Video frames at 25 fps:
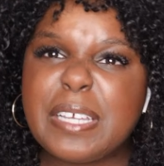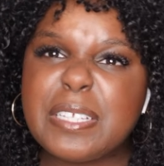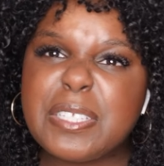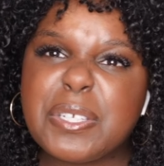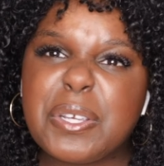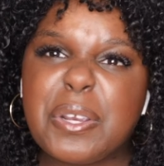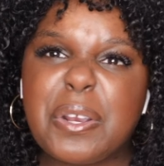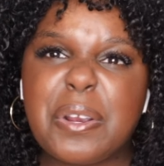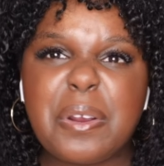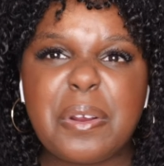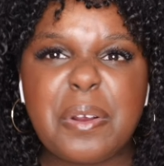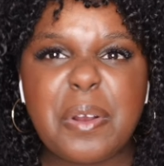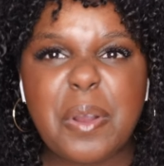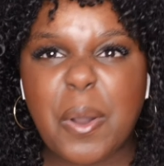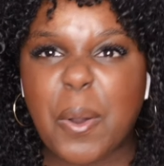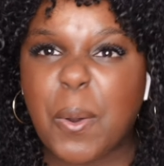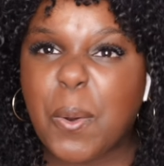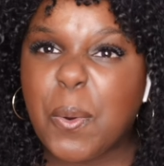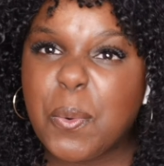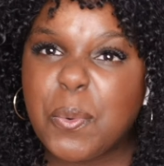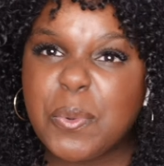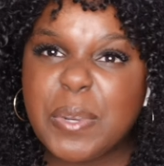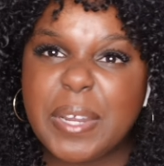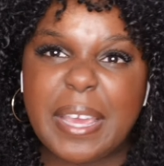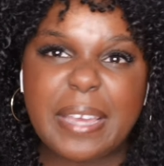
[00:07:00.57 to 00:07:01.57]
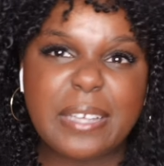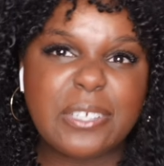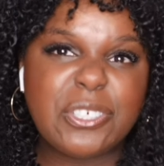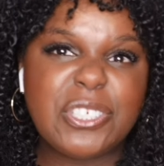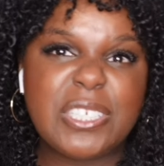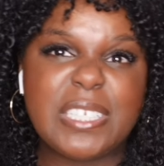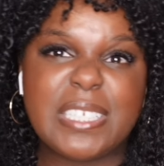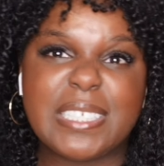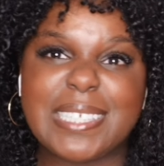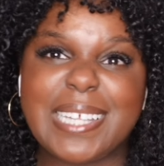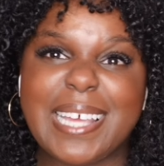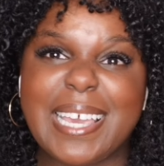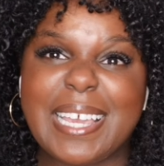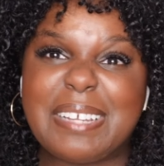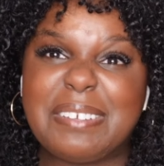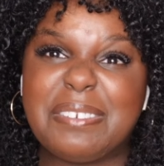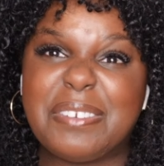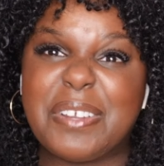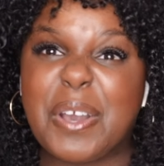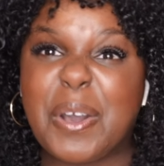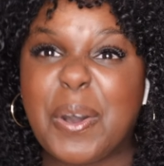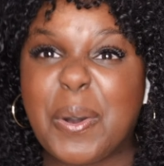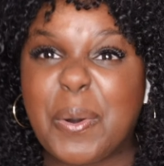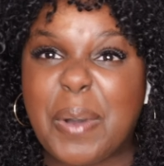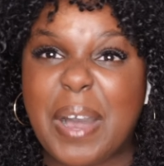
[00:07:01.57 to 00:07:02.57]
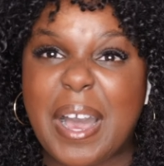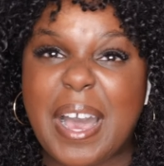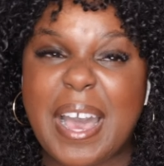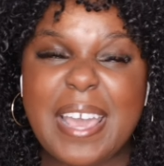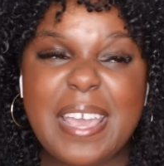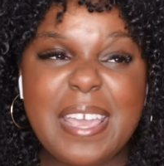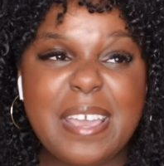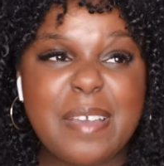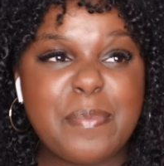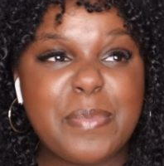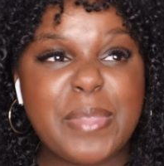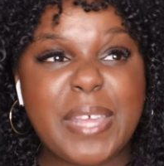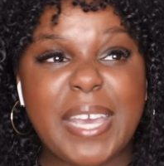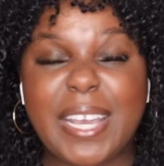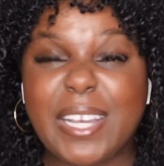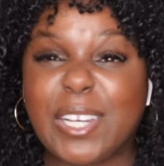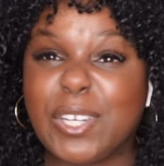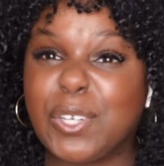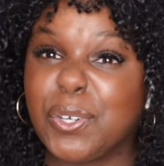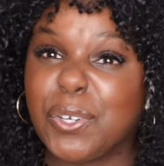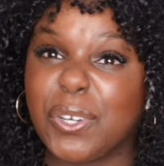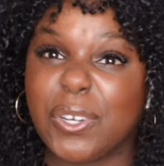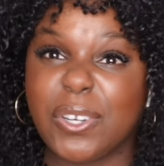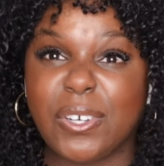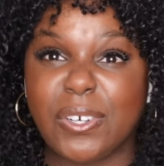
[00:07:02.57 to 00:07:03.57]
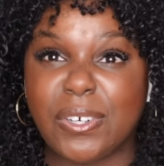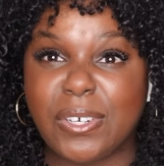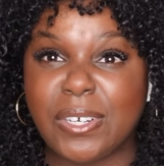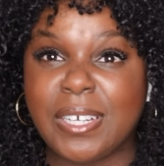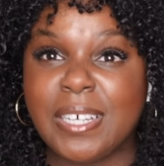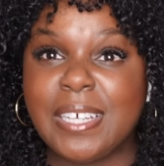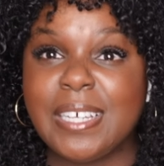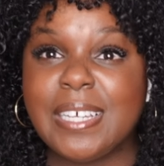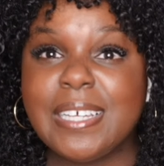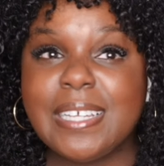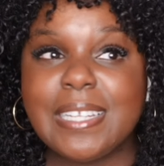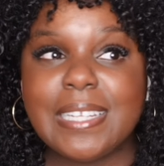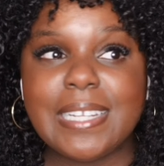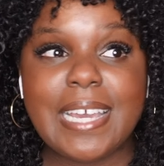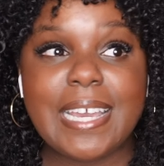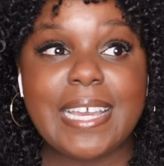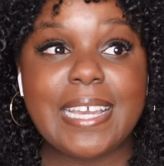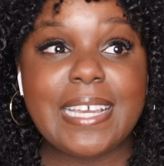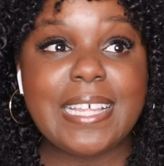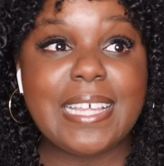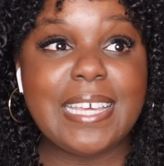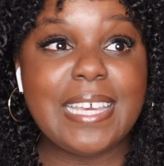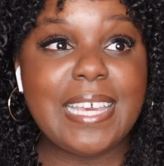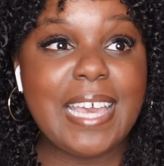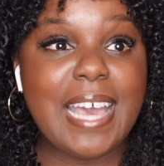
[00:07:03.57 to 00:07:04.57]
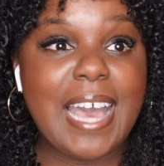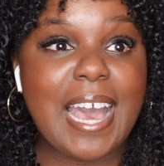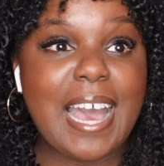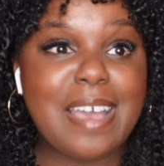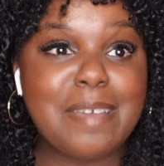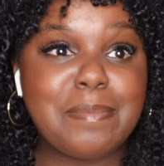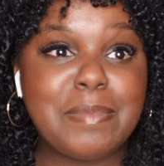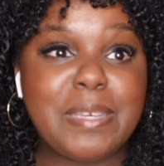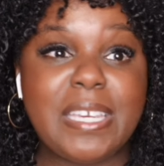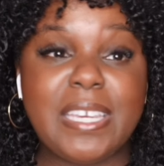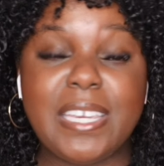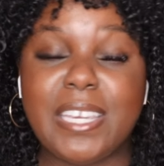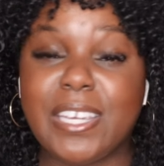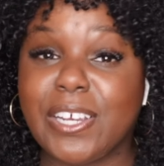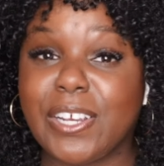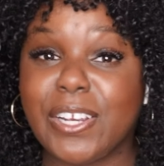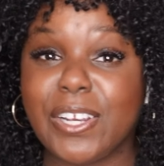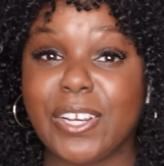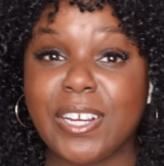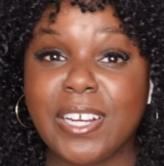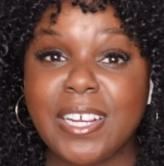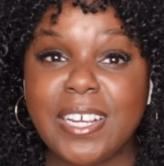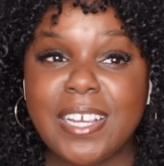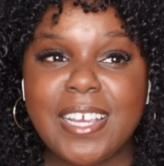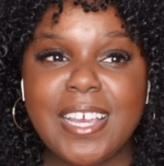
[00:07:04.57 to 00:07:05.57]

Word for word: into her own and she's like, no, I am that girl. Like I'm here.